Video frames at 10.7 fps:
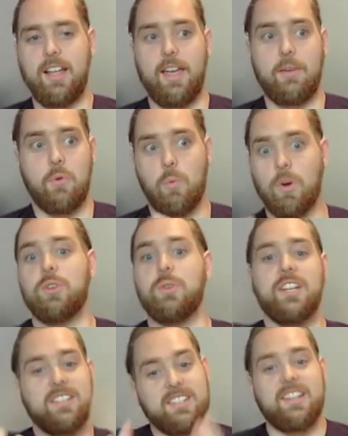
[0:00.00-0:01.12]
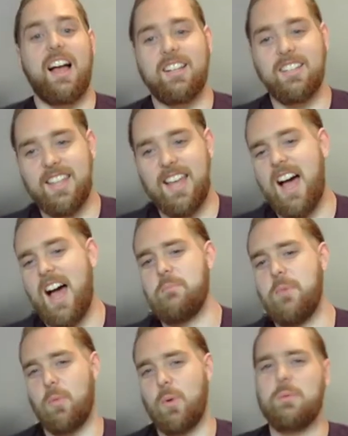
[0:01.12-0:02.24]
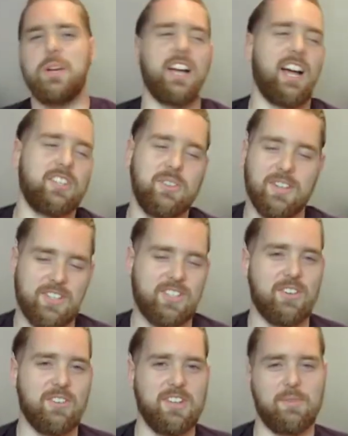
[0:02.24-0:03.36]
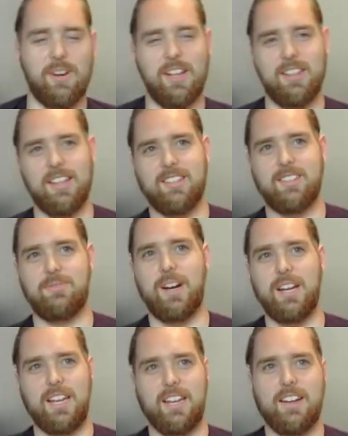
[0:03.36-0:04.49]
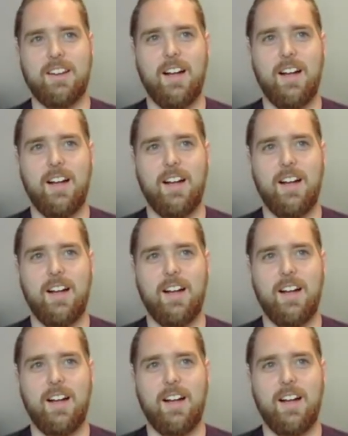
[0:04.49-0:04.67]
And what we're doing is exactly that. But the way we got to it is so different. And that's funny.